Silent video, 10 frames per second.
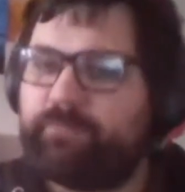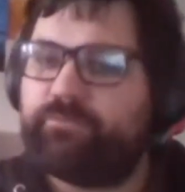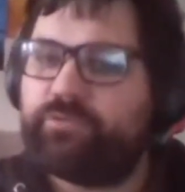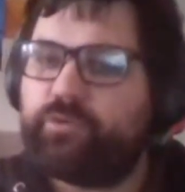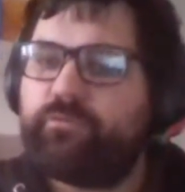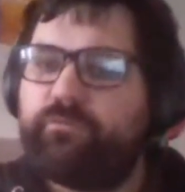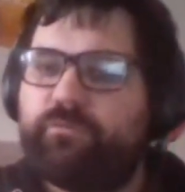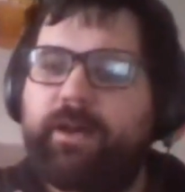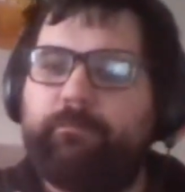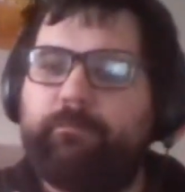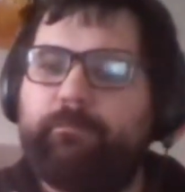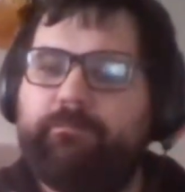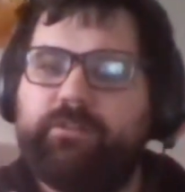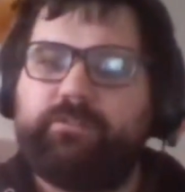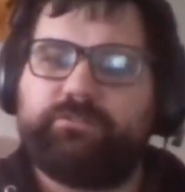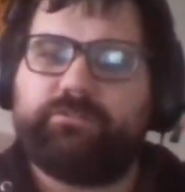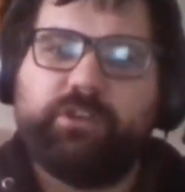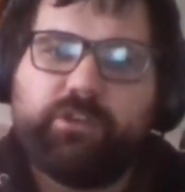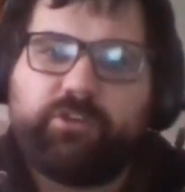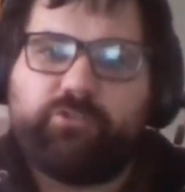who I think you all
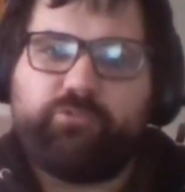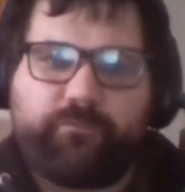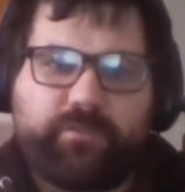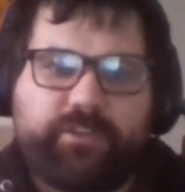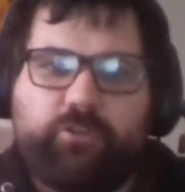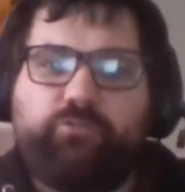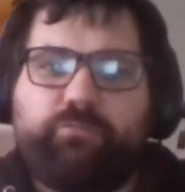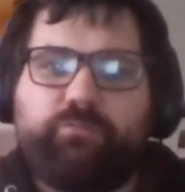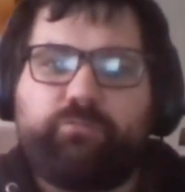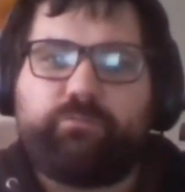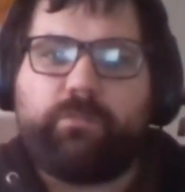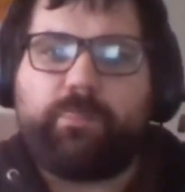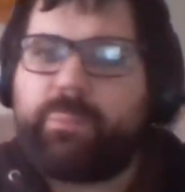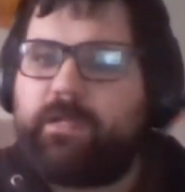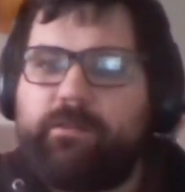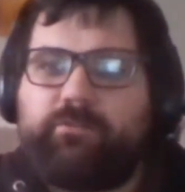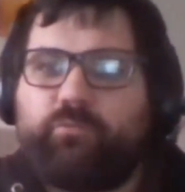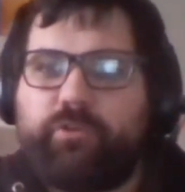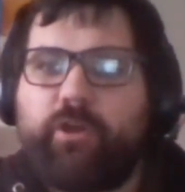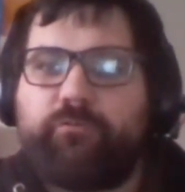will know from many
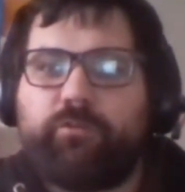things.